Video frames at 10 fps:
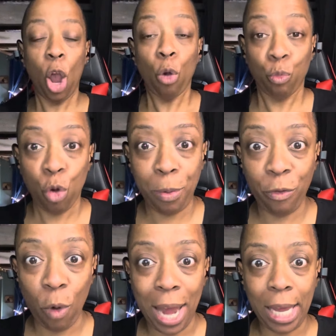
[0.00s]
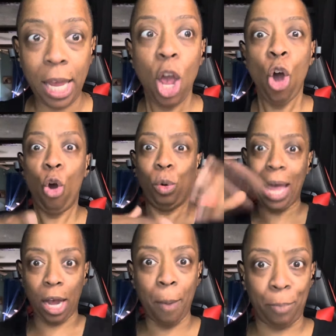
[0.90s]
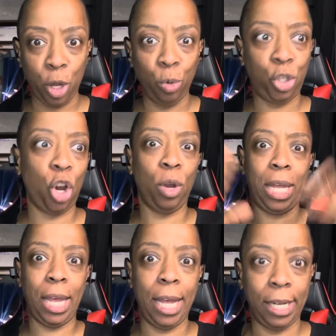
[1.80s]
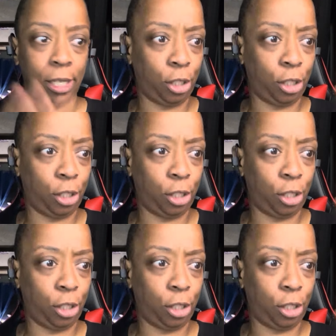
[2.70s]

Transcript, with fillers: Ruby Franke, who like abused her kids, and